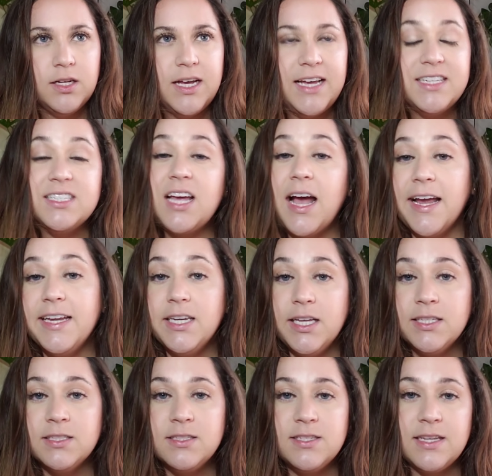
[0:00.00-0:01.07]
a
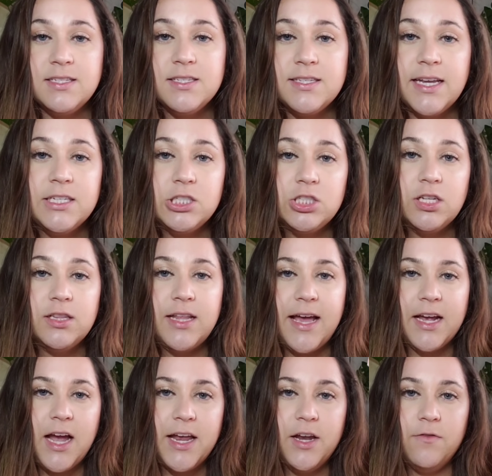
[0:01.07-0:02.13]
tightening sensation
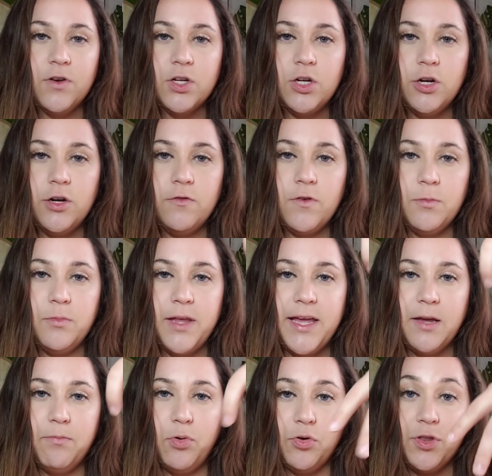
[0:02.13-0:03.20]
that kind of occurred from
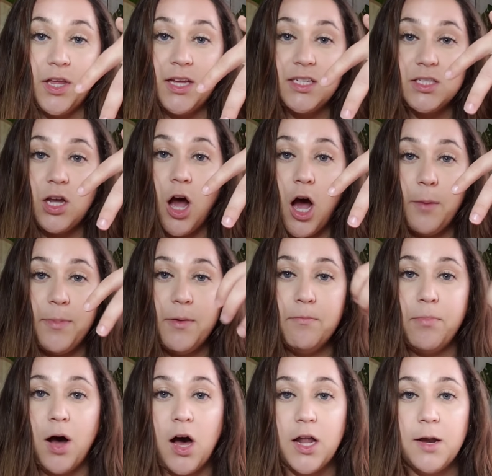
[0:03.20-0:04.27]
like both top
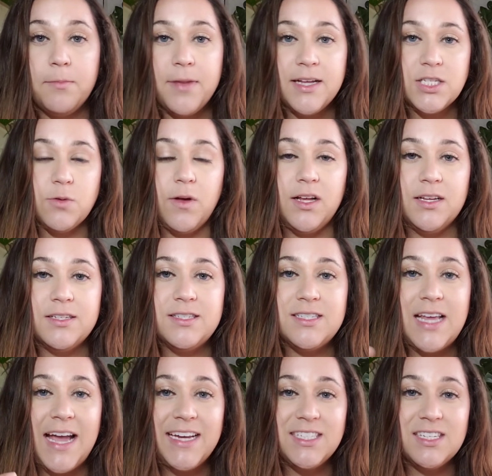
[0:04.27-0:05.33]
and bottom as well as
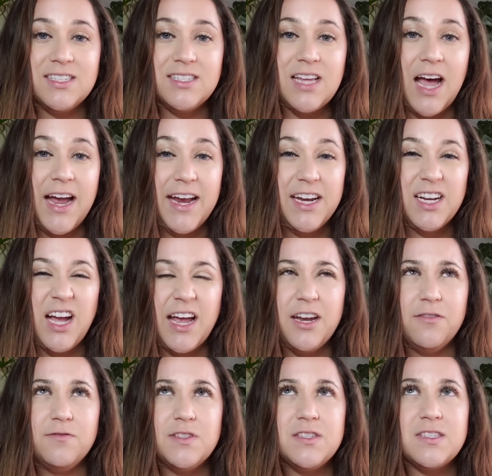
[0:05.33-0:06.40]
side to side, kind of